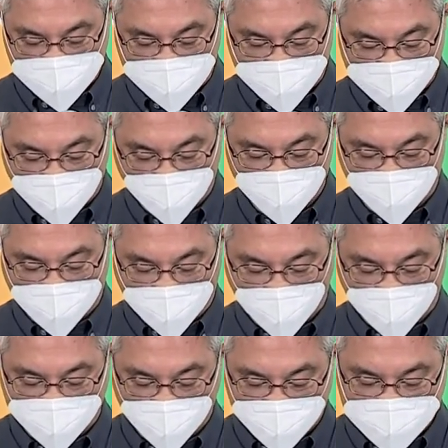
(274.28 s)
There are
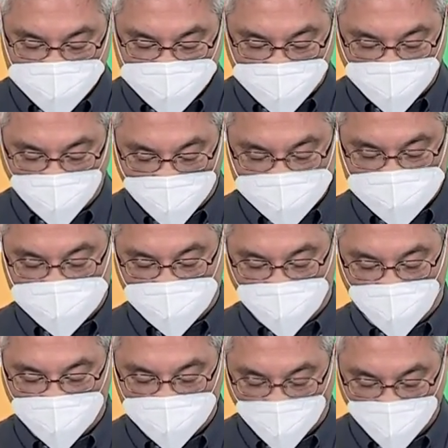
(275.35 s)
17 uh, high
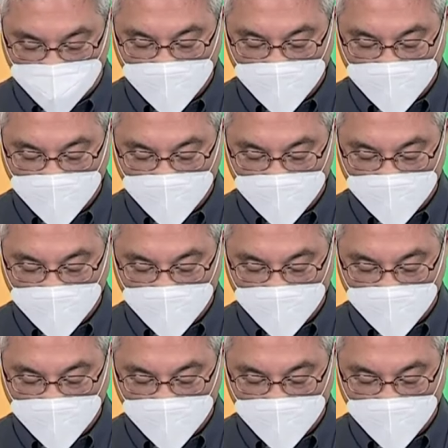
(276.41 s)
schools,